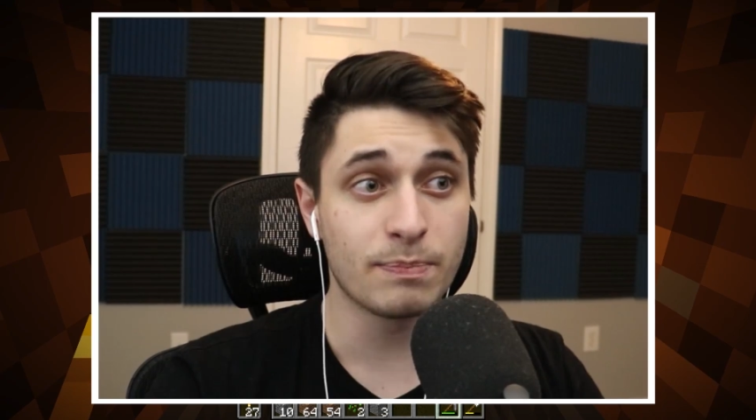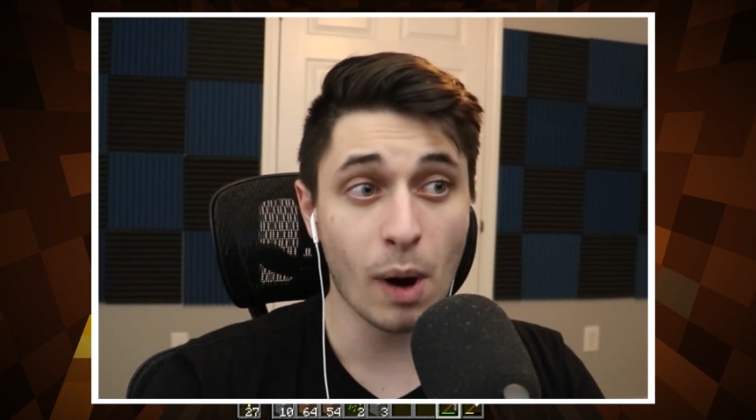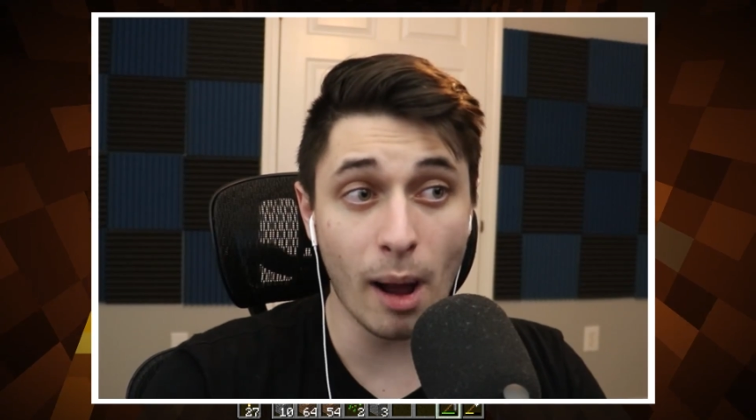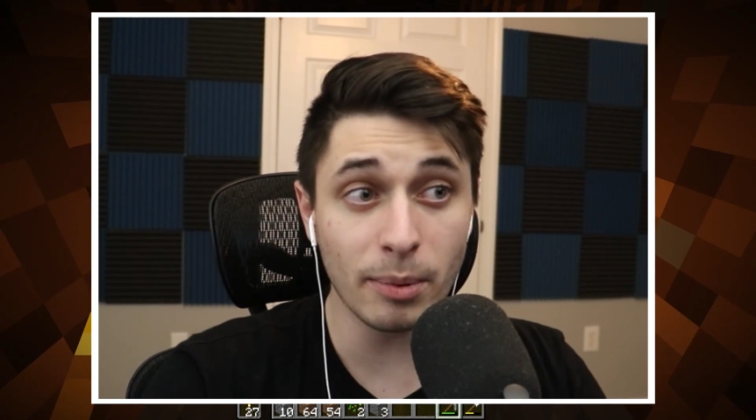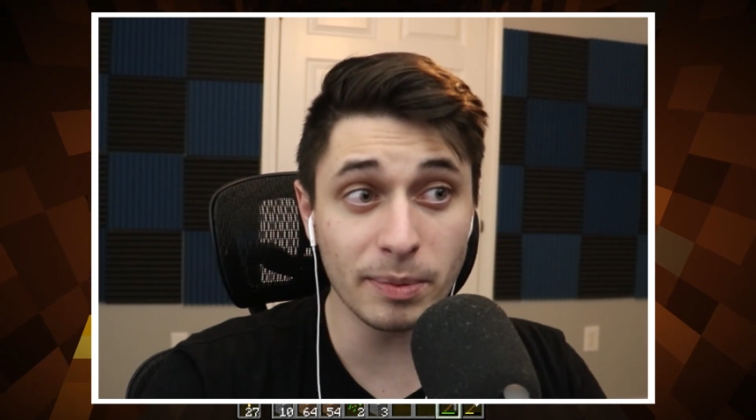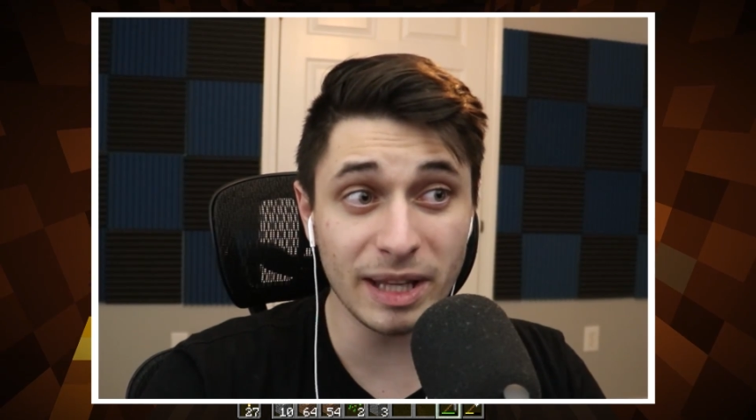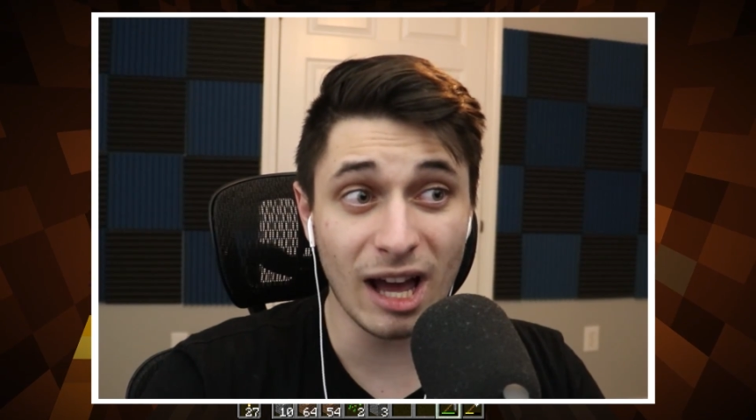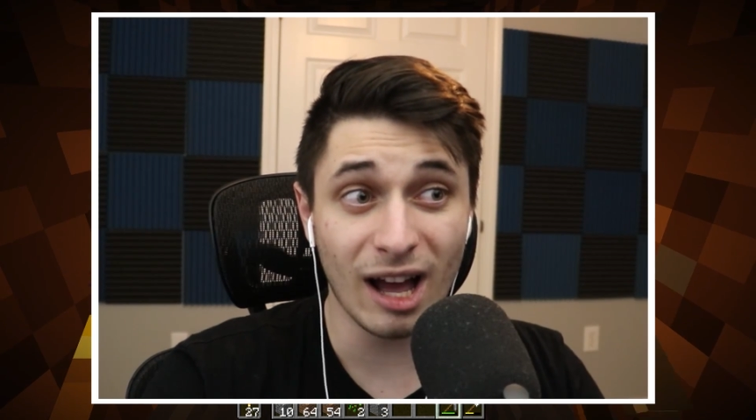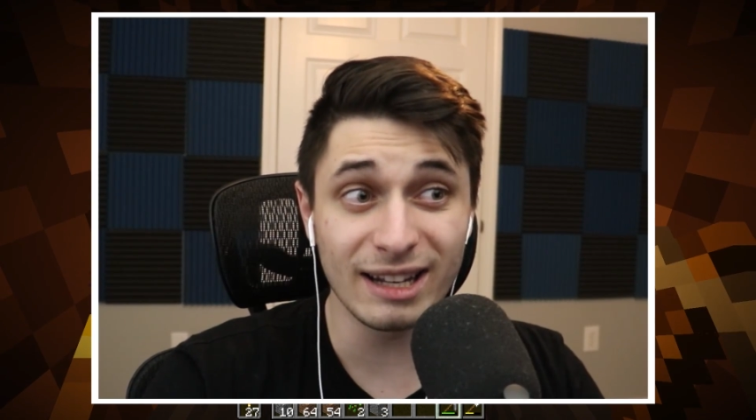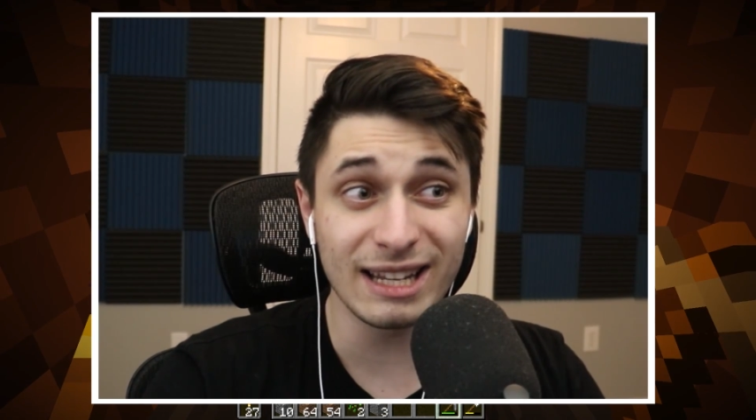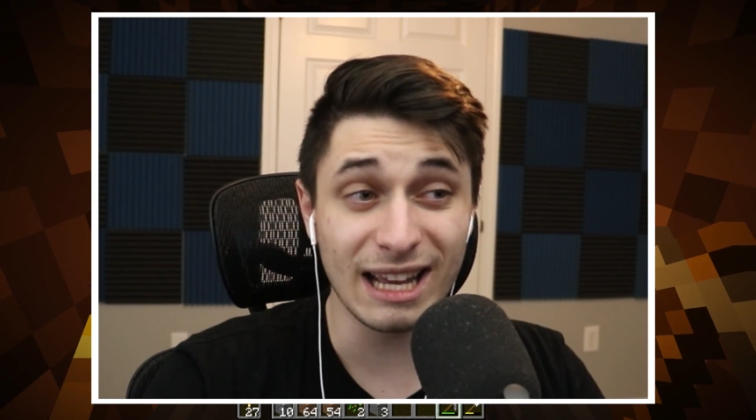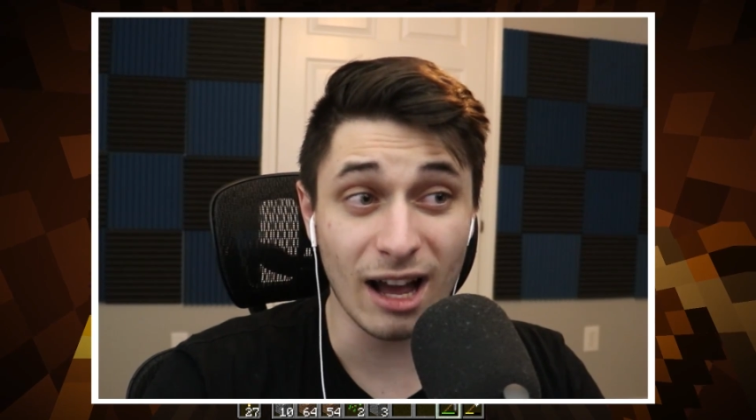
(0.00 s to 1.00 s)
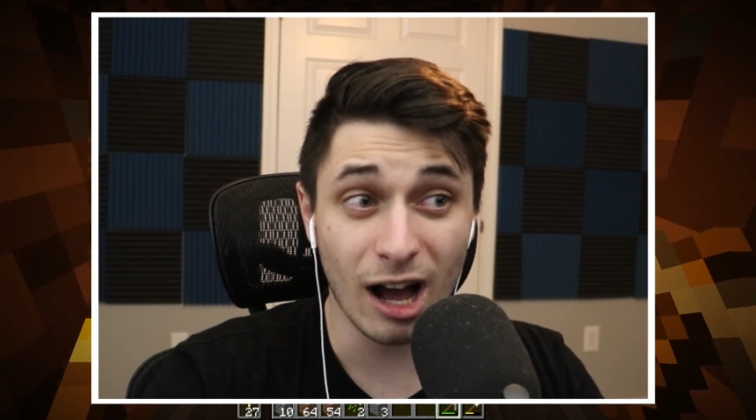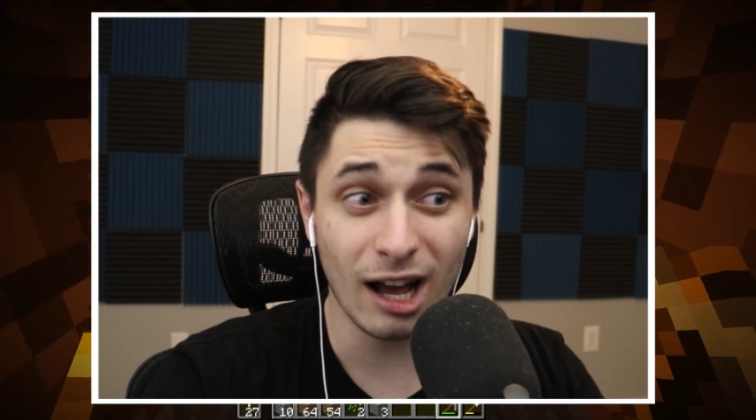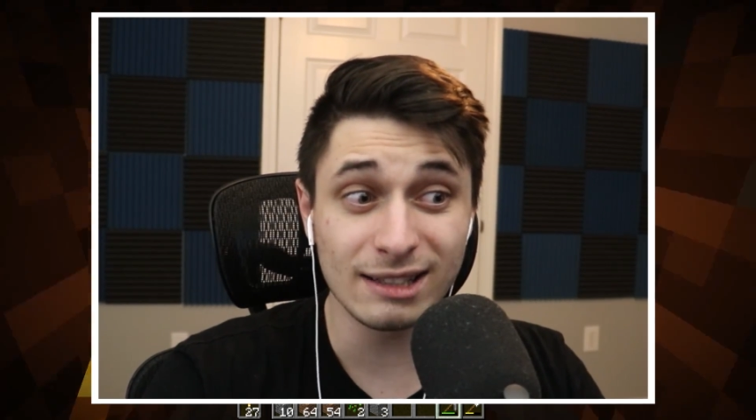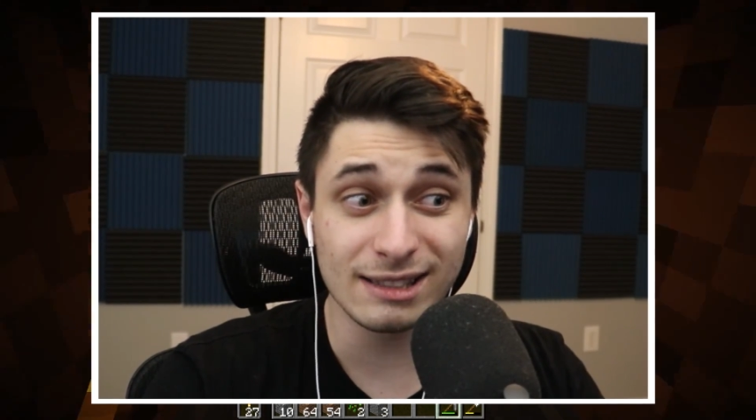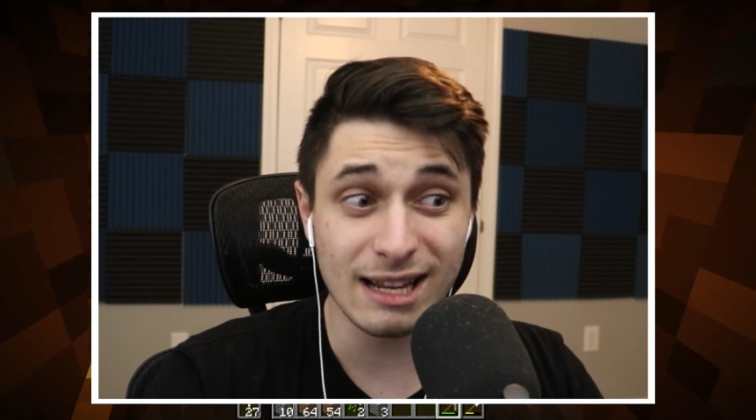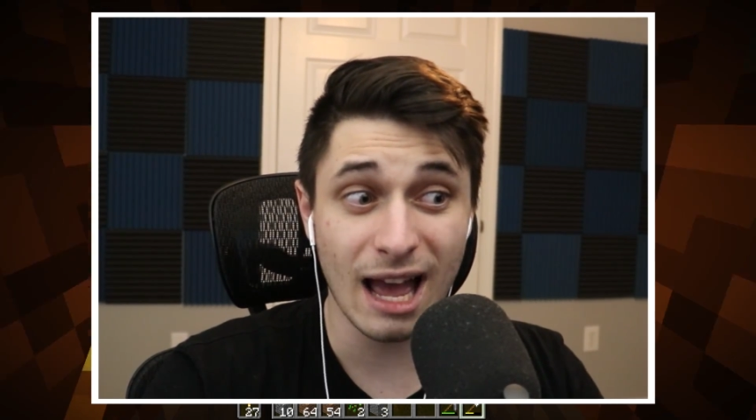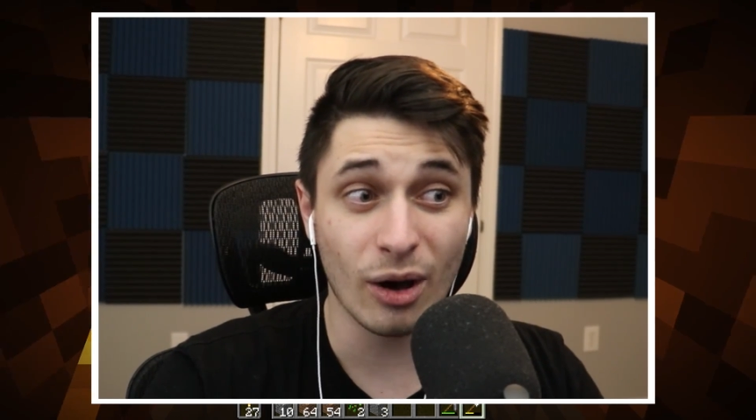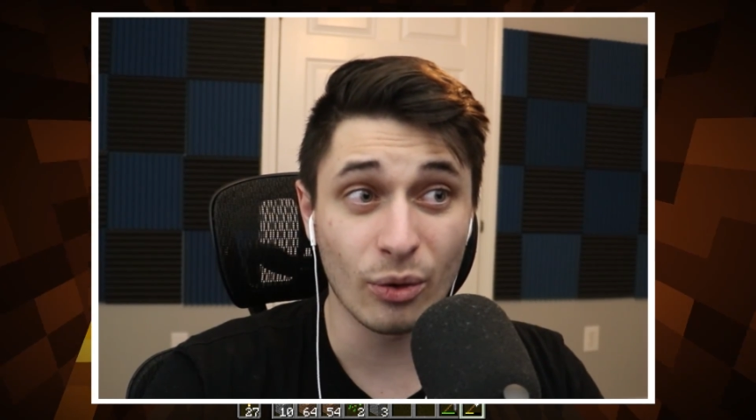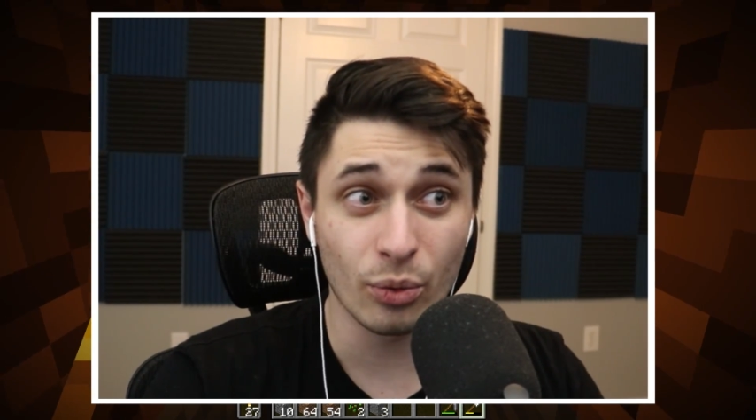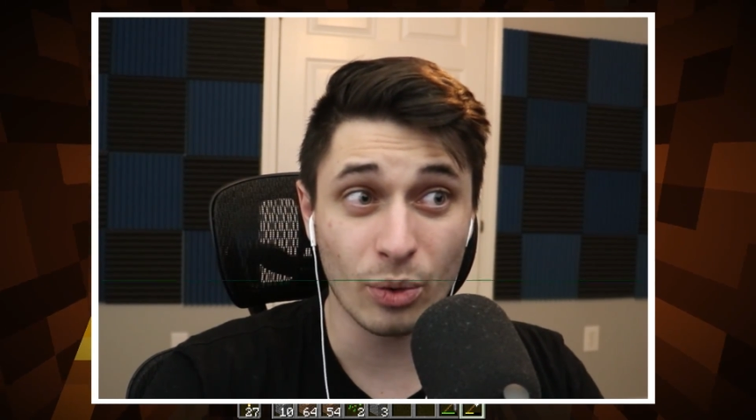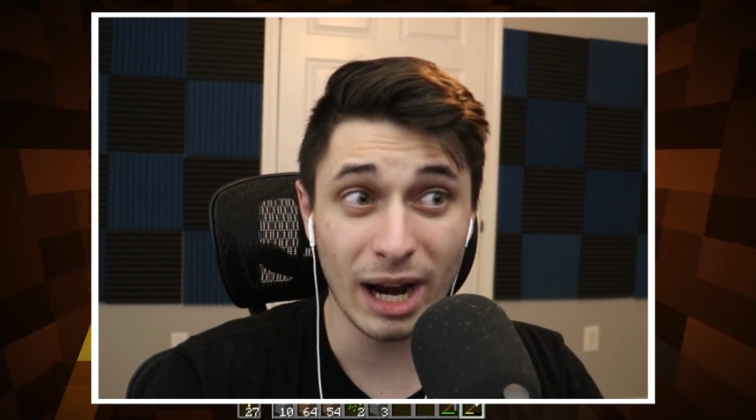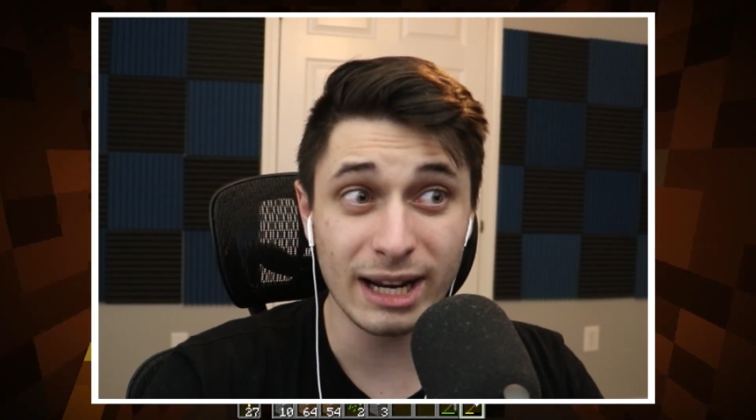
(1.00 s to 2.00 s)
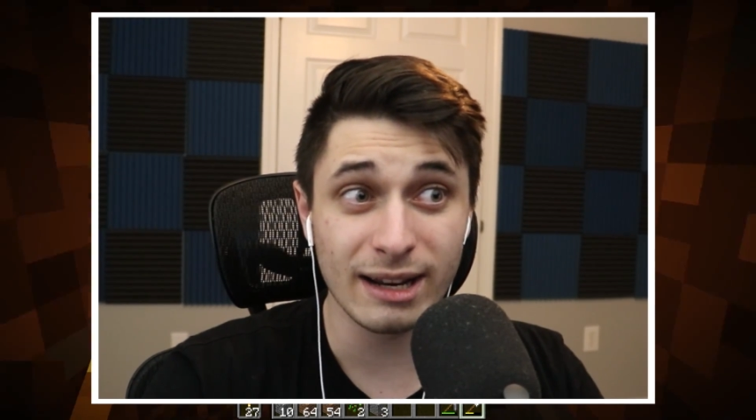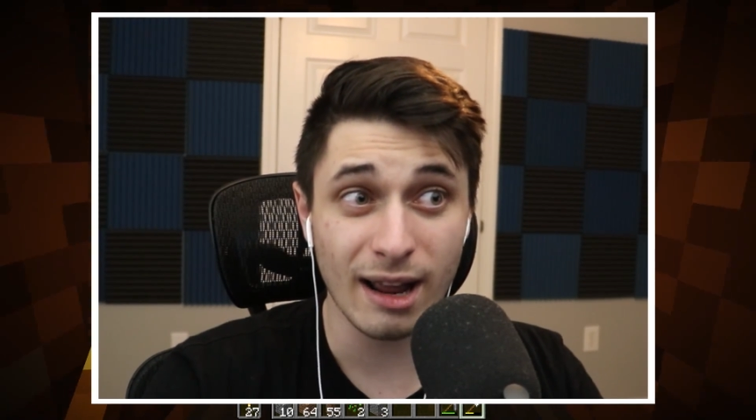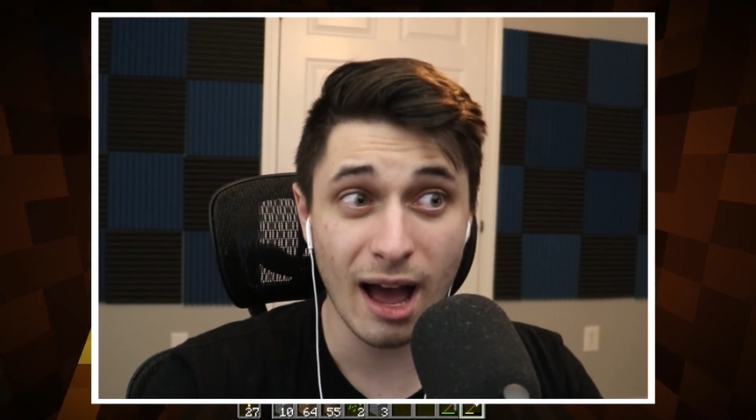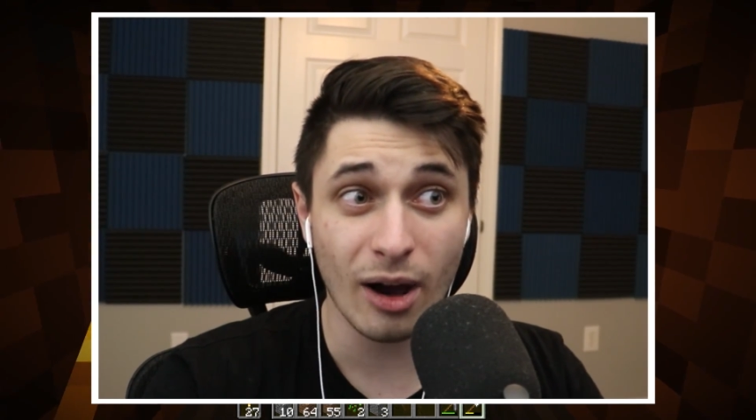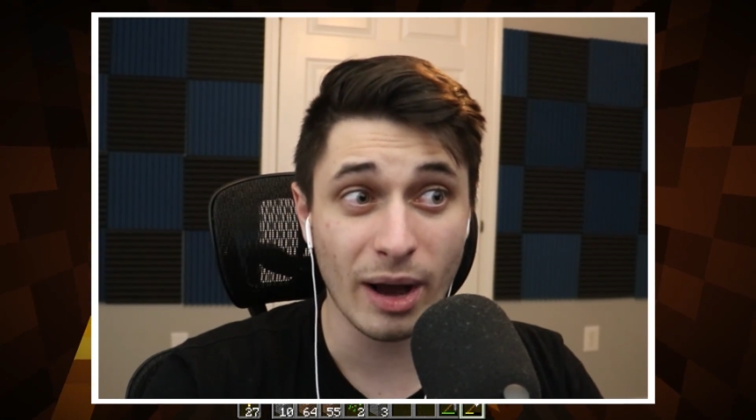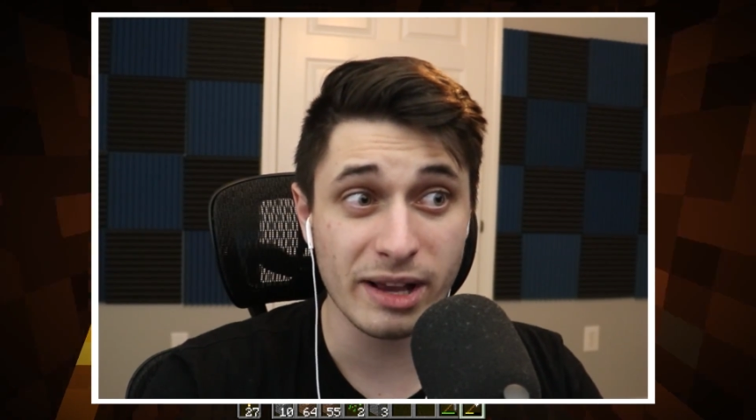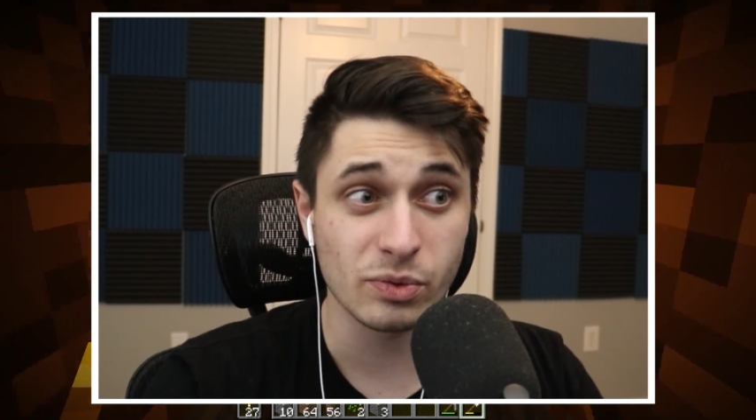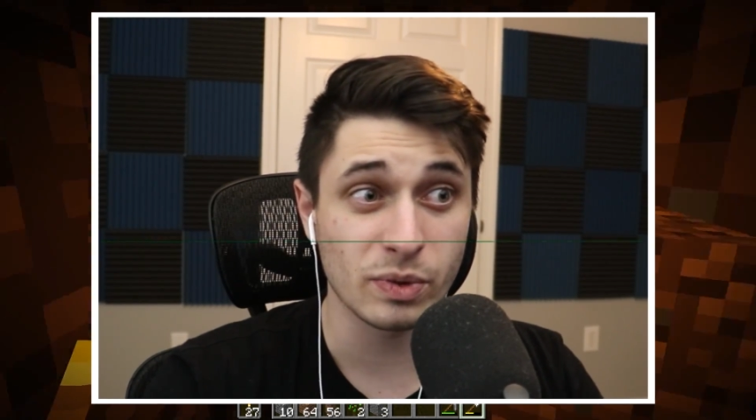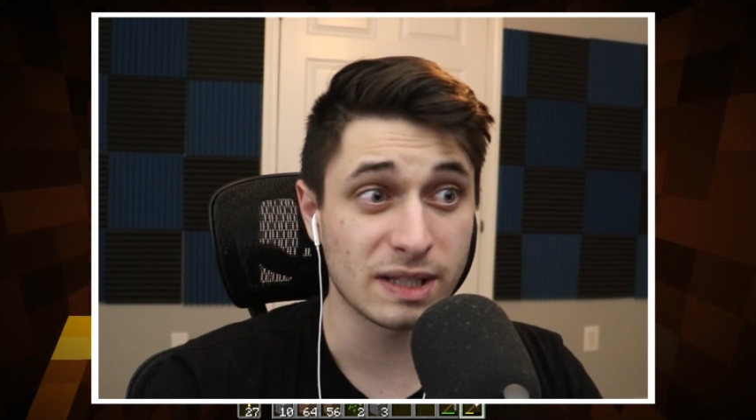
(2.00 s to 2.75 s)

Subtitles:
probably hunting us down right now as we